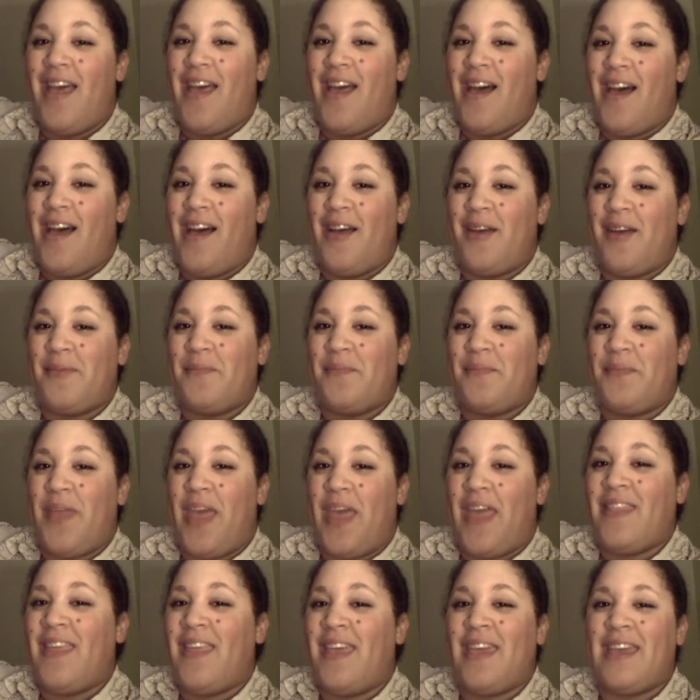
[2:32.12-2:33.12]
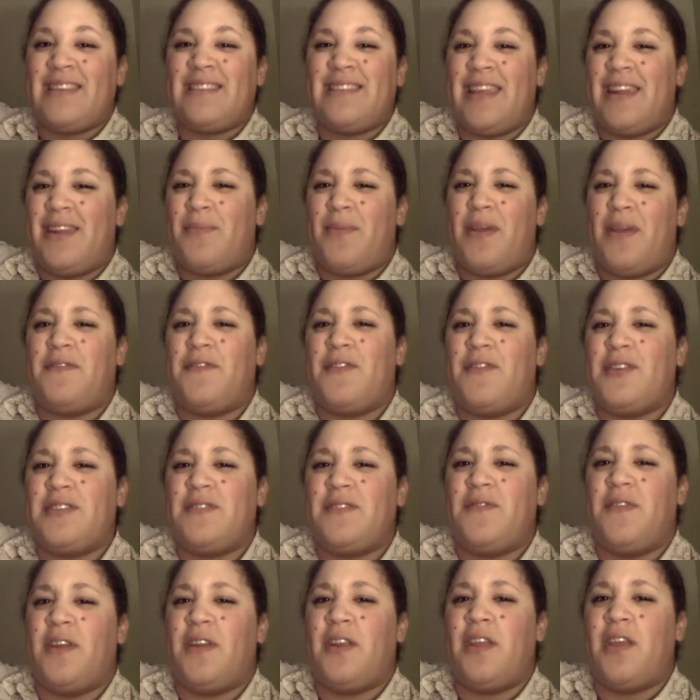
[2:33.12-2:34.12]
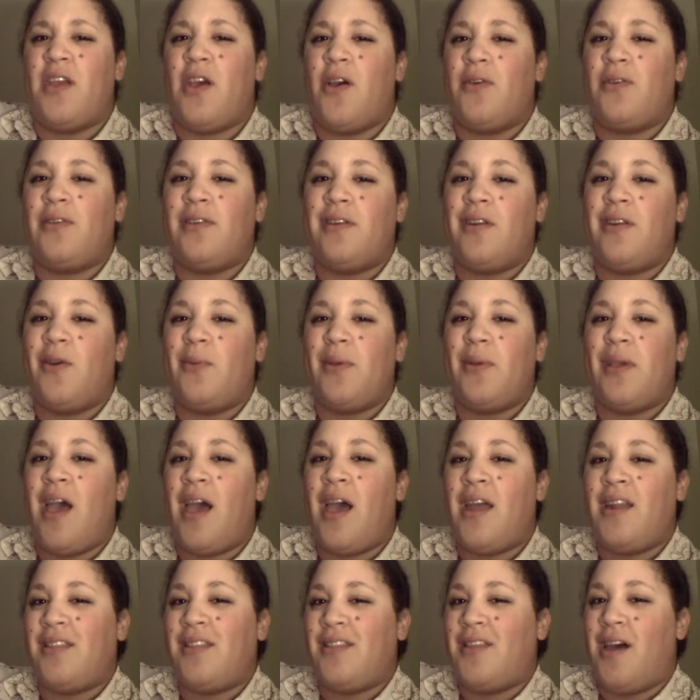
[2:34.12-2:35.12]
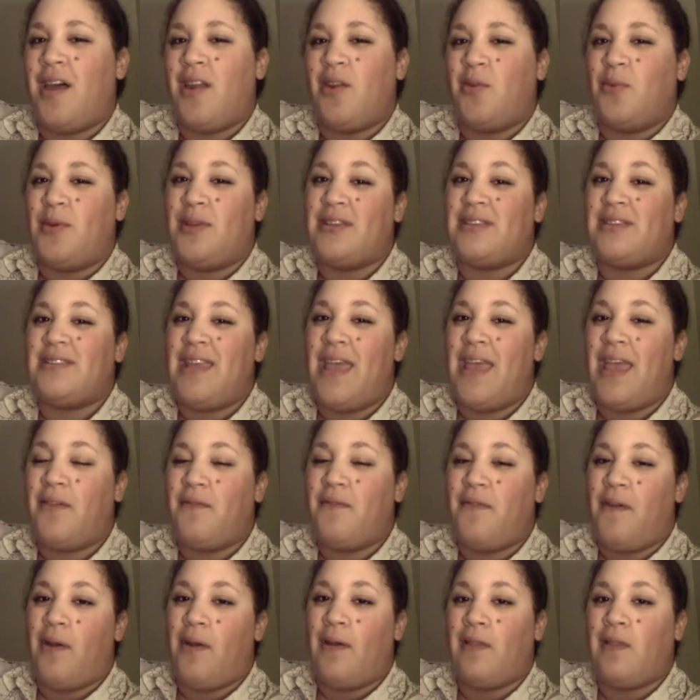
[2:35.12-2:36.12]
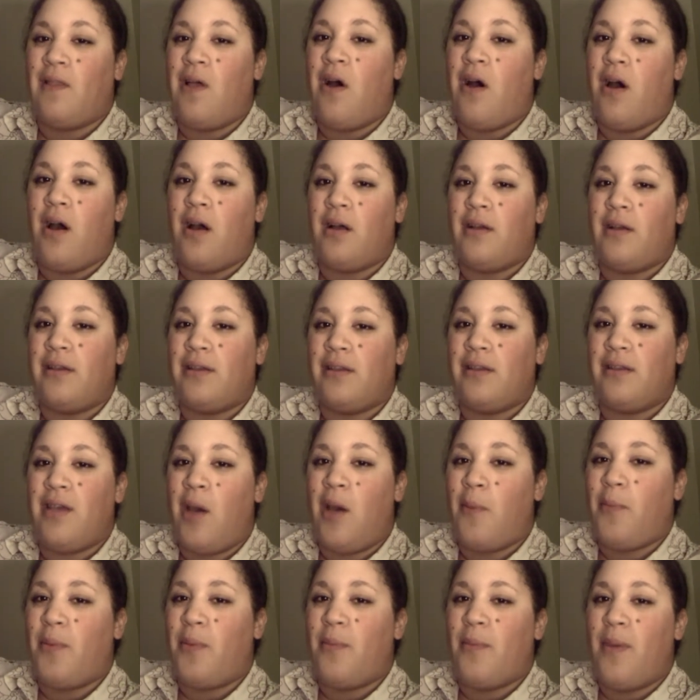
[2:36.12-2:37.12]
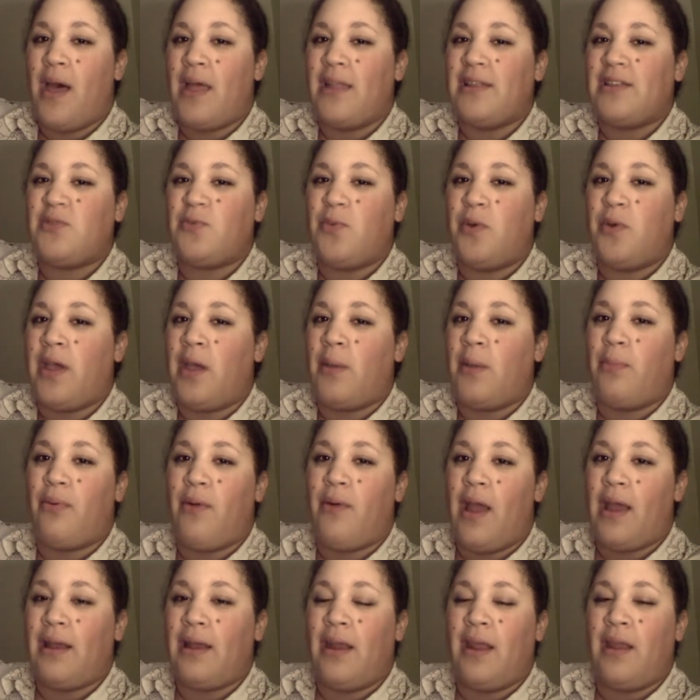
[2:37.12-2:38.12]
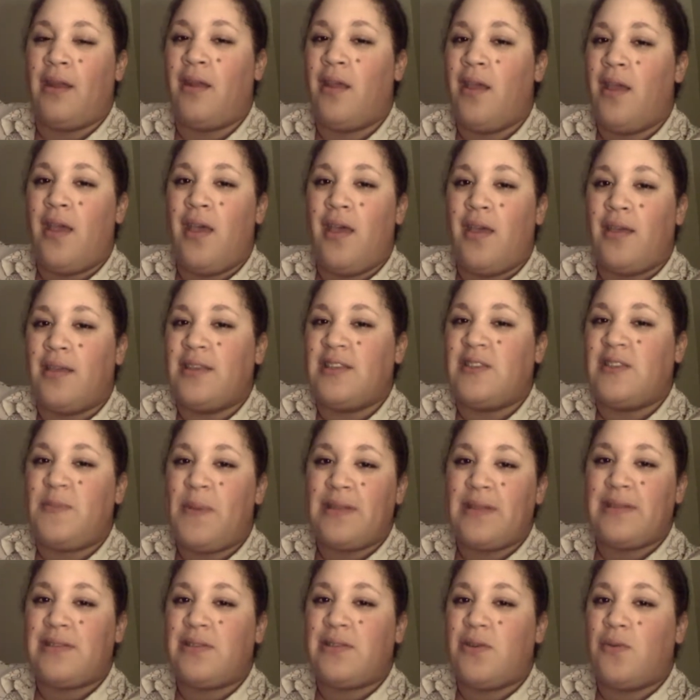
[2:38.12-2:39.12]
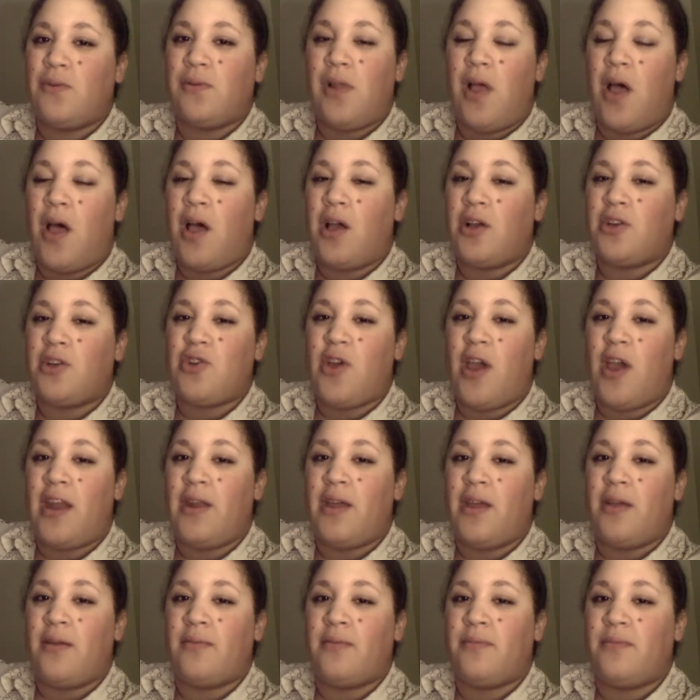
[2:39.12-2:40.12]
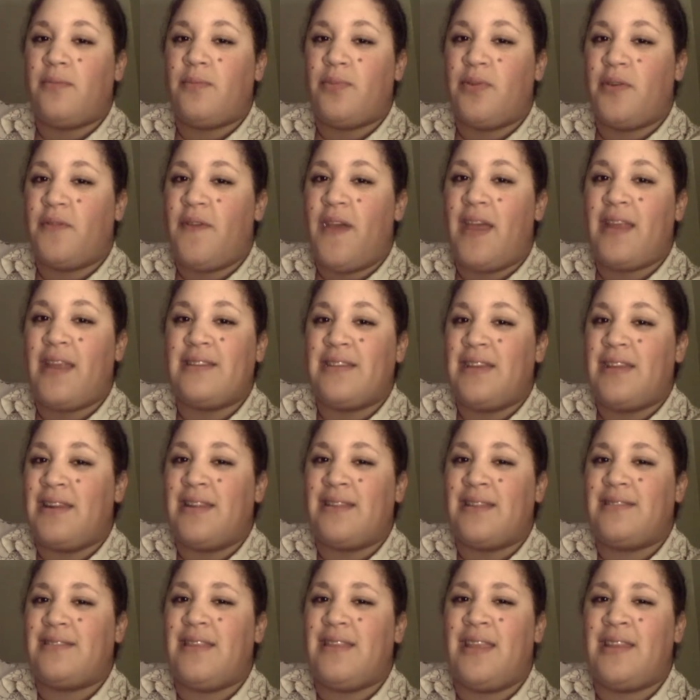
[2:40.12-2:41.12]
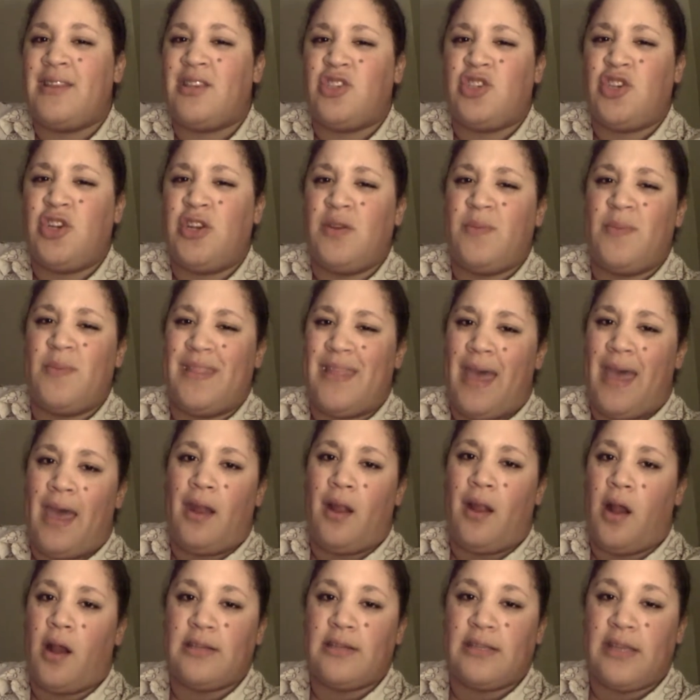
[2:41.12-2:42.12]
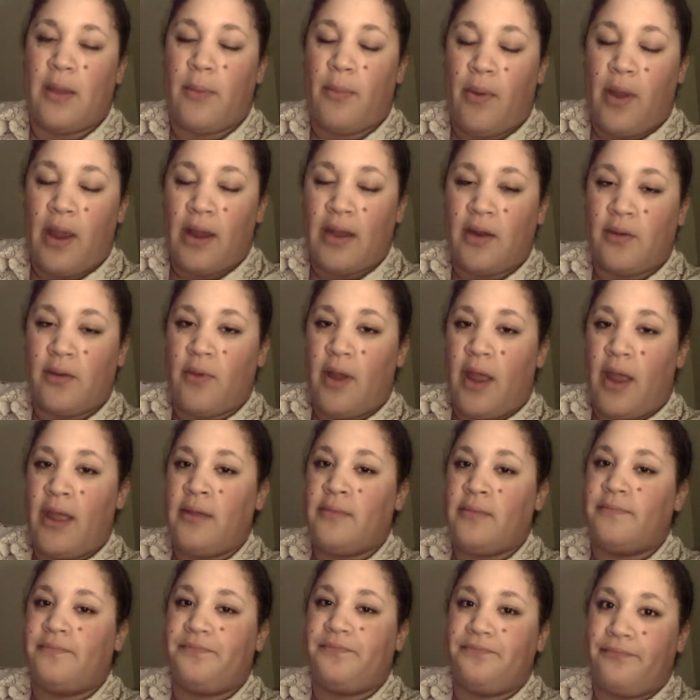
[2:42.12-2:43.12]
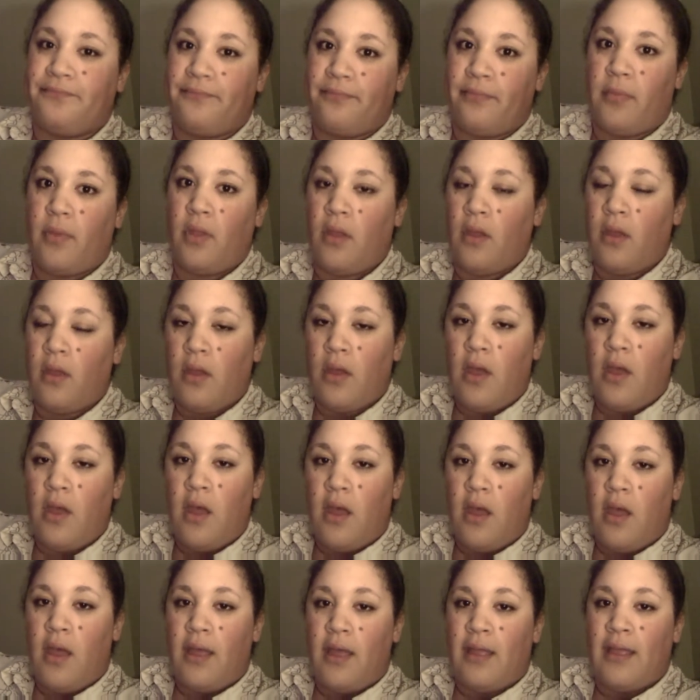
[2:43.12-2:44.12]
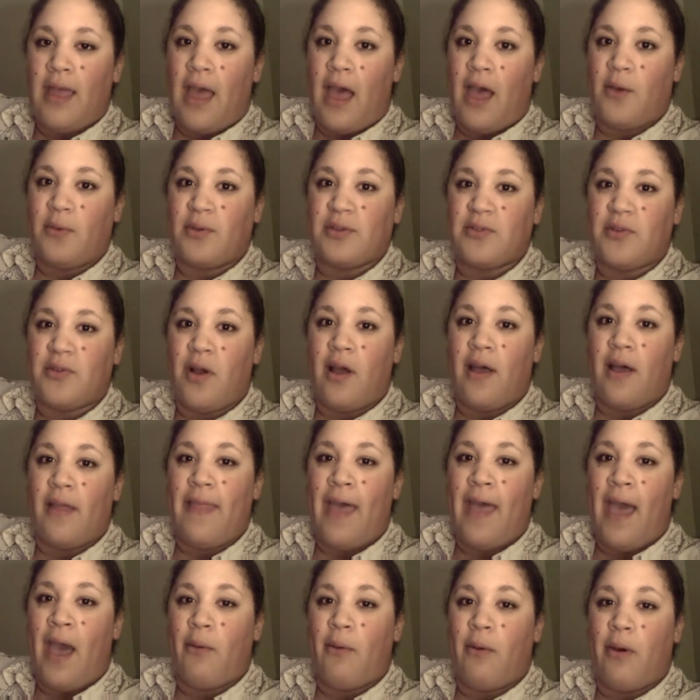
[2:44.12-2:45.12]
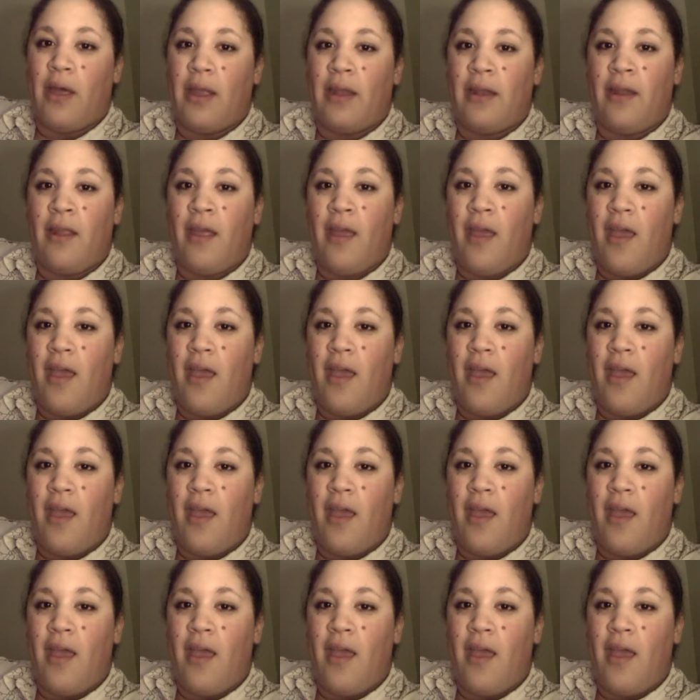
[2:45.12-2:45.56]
And like I said in my first video, we kind of thought it wouldn't take very long. A couple months, we'll get pregnant. You spend so long trying to prevent it, it shouldn't be that hard to get pregnant, right? Yeah, I was wrong on that one.